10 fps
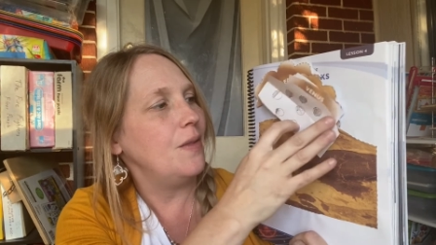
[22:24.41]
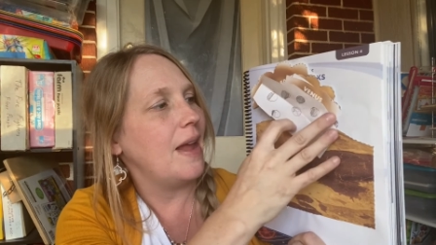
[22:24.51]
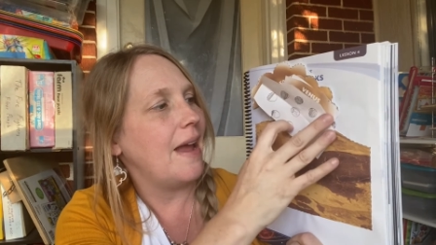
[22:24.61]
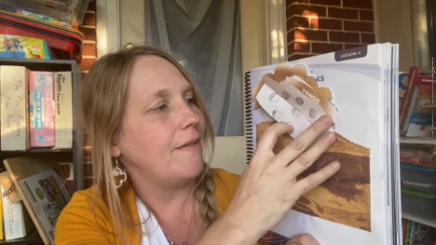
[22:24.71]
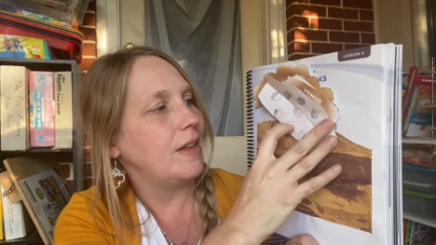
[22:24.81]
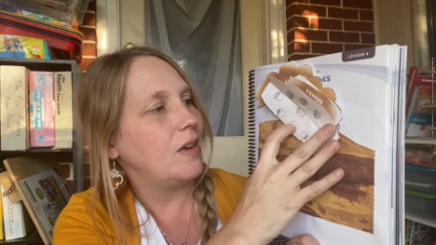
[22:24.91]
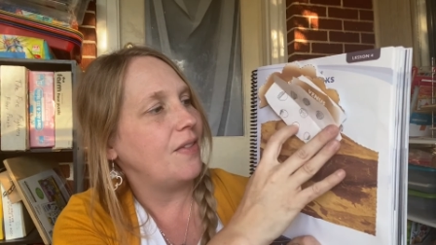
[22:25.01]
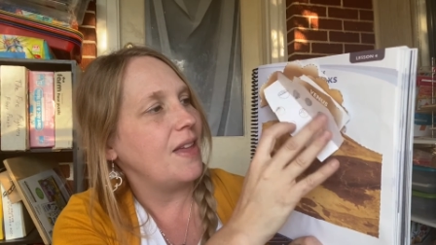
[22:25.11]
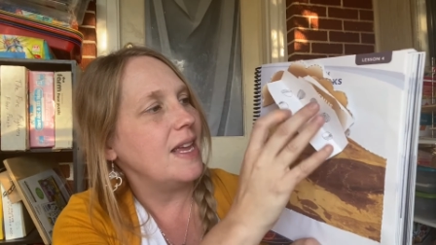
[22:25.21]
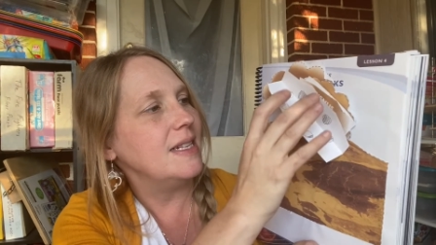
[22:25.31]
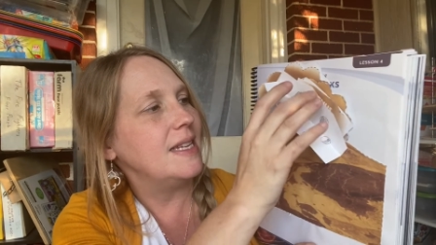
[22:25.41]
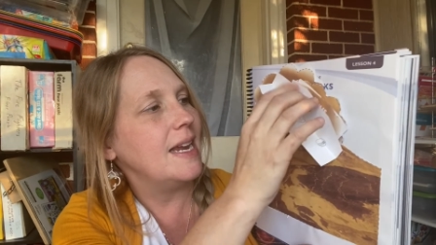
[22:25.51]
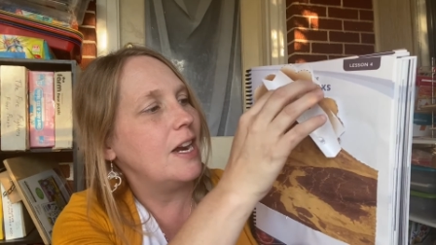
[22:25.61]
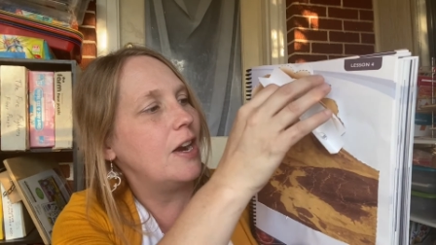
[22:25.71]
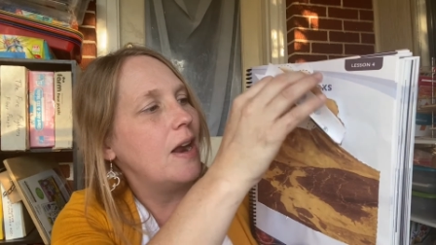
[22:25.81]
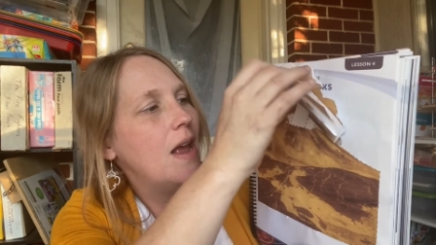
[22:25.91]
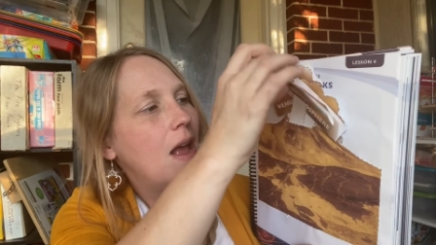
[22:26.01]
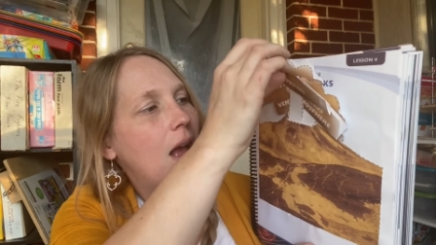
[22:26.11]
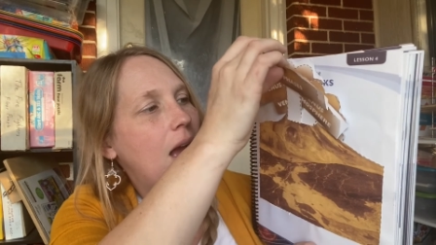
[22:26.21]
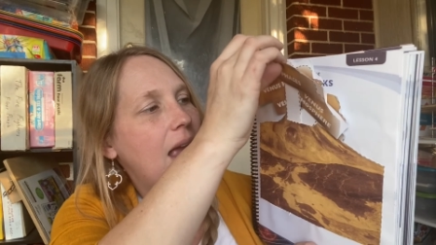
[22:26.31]
They have little things here,
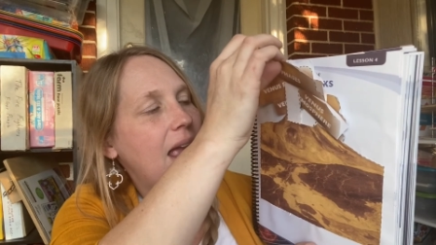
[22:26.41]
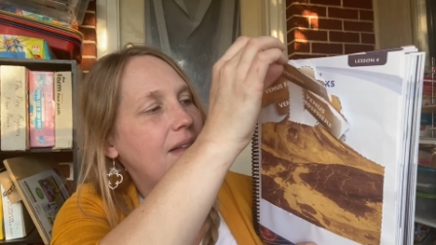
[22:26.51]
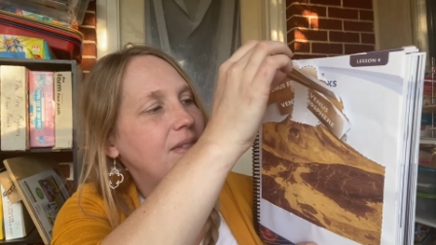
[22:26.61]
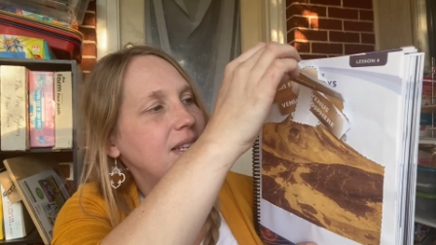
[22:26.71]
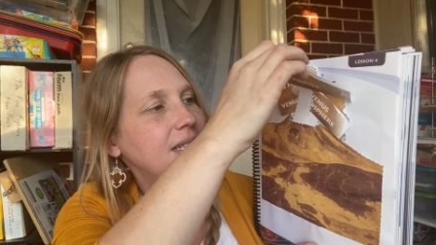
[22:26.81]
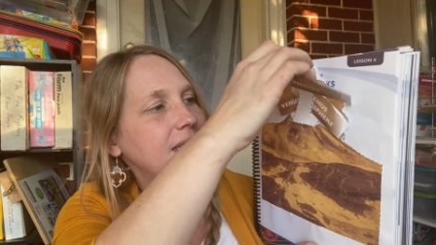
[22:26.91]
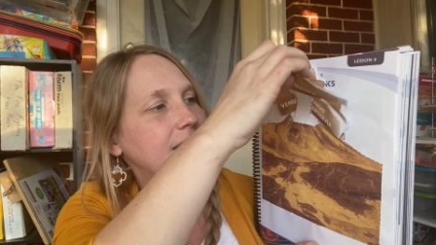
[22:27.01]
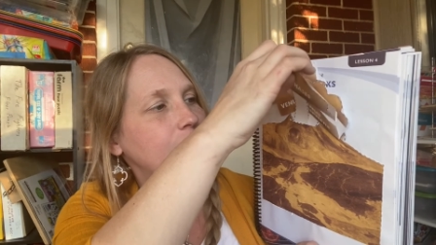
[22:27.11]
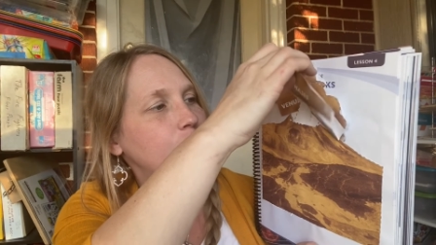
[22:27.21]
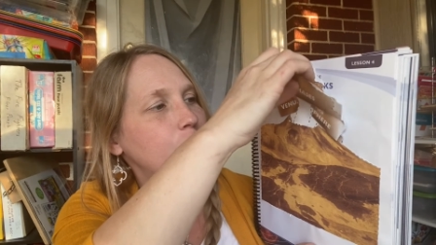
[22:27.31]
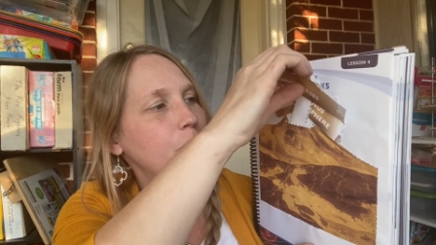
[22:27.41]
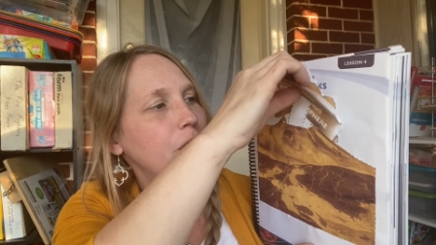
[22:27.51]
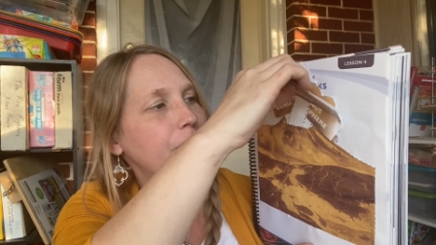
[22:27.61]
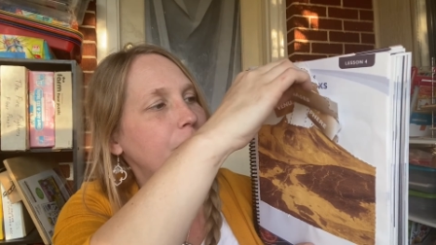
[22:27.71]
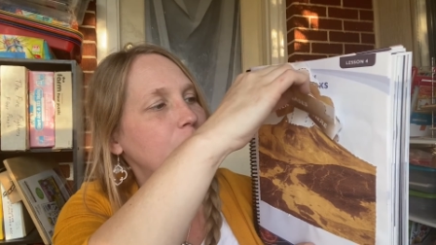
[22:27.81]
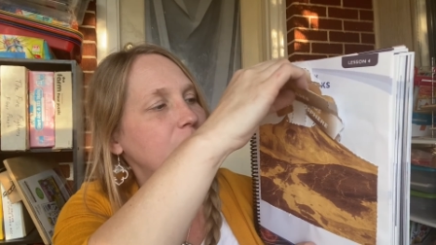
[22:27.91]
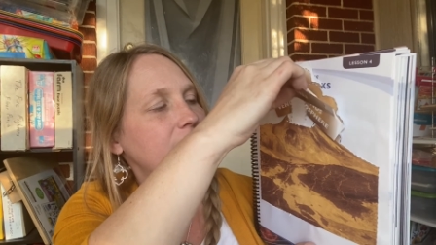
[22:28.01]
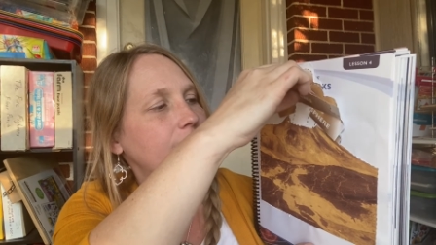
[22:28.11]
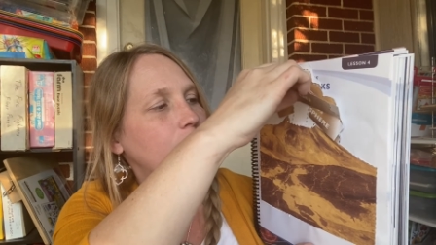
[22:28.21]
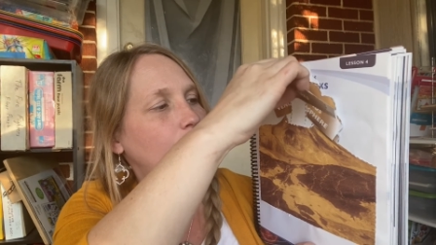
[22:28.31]
and this is the junior
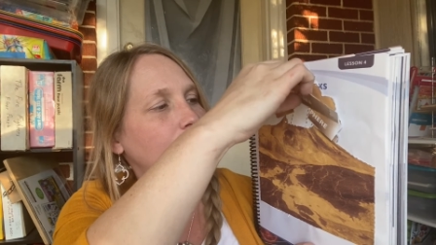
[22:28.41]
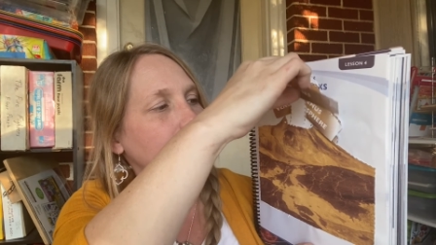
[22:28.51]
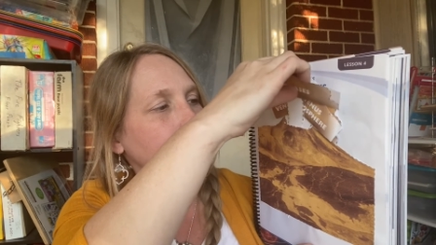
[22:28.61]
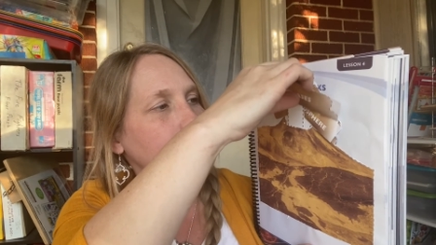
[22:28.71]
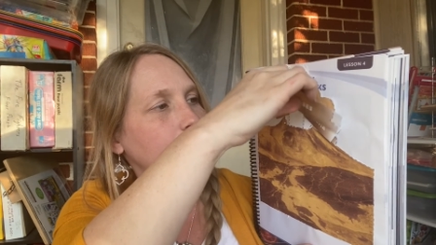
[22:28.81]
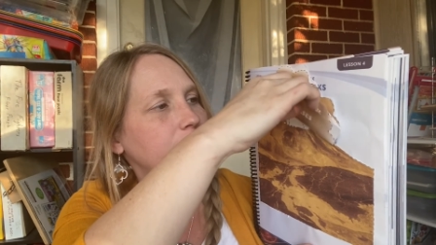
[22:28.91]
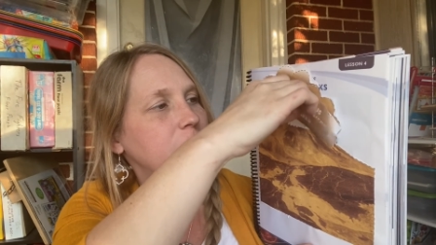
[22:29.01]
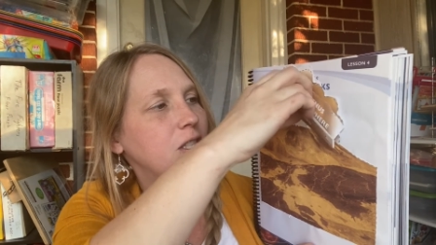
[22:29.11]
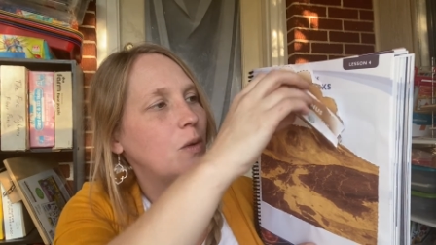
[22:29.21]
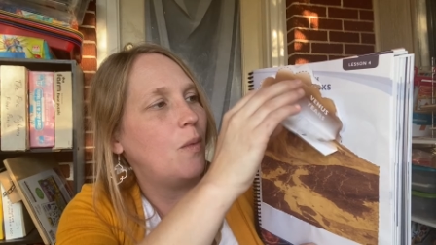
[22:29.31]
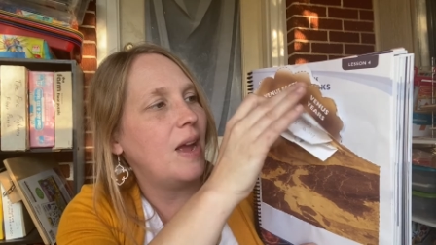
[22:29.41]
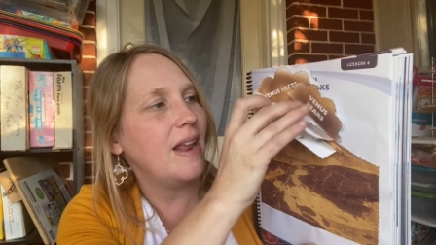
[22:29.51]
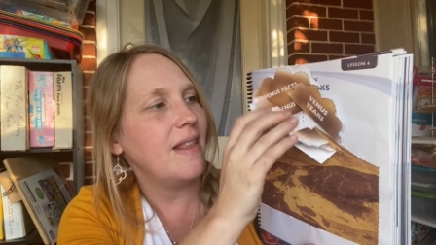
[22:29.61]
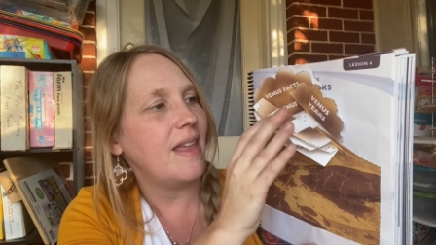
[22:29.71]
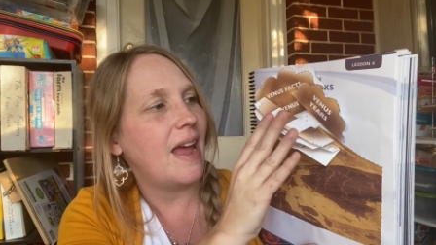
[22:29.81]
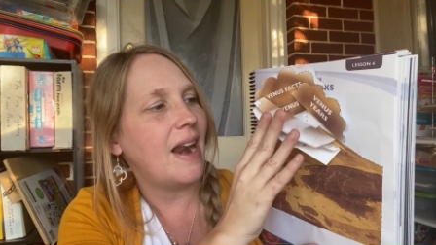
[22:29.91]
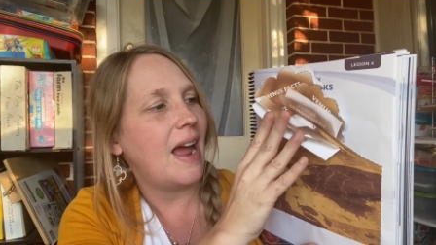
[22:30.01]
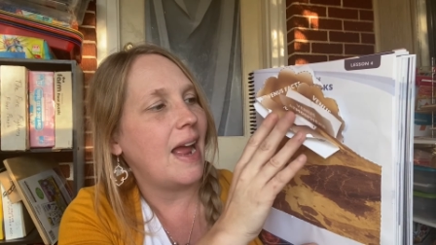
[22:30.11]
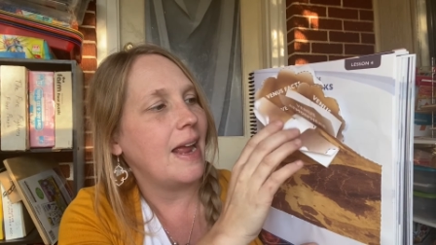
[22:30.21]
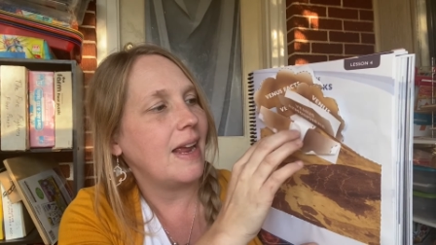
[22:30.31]
version of the workbook, which is the one that
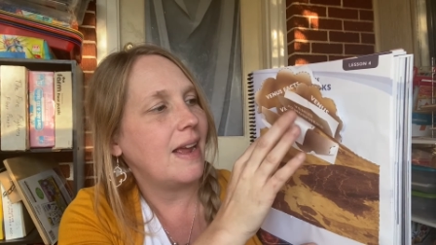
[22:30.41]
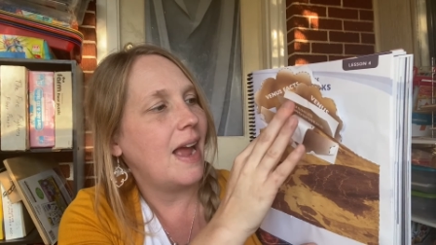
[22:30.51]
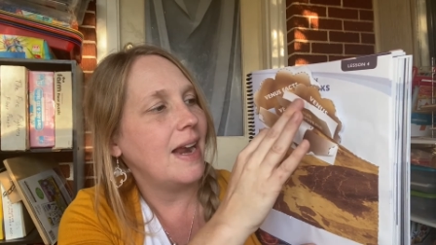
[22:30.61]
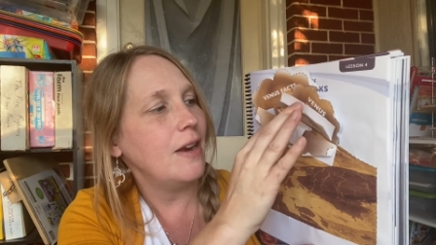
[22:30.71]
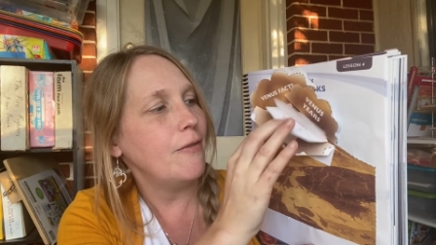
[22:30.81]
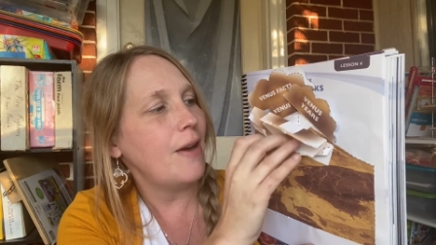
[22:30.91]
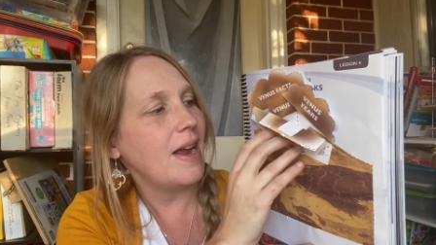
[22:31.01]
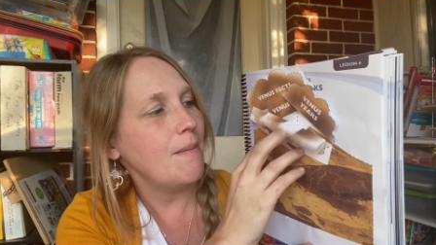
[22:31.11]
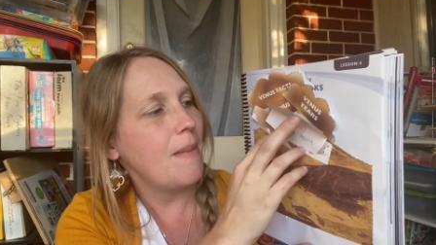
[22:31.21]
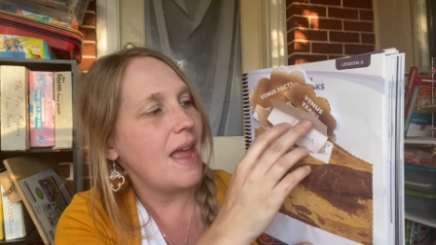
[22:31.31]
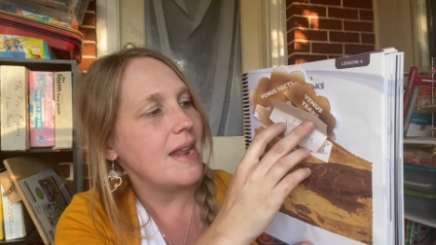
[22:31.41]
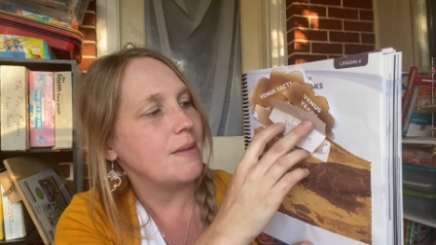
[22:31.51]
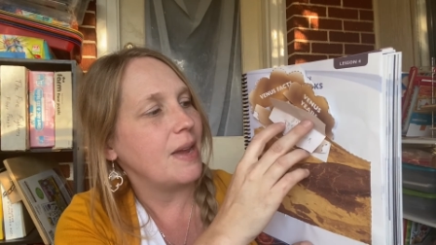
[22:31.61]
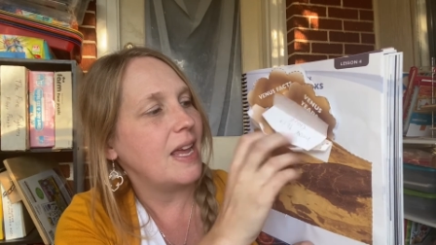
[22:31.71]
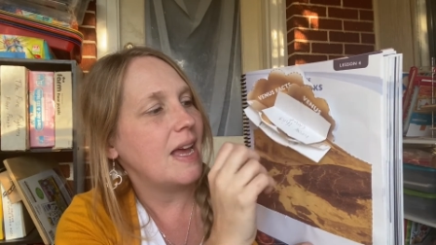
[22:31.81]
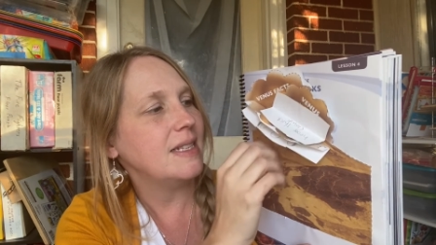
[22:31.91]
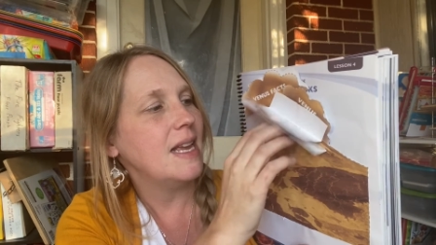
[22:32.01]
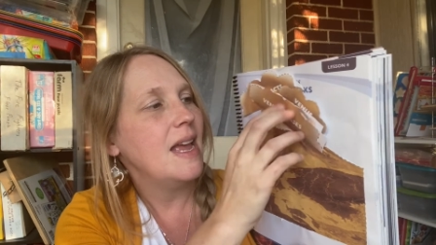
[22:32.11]
I kind of recommend because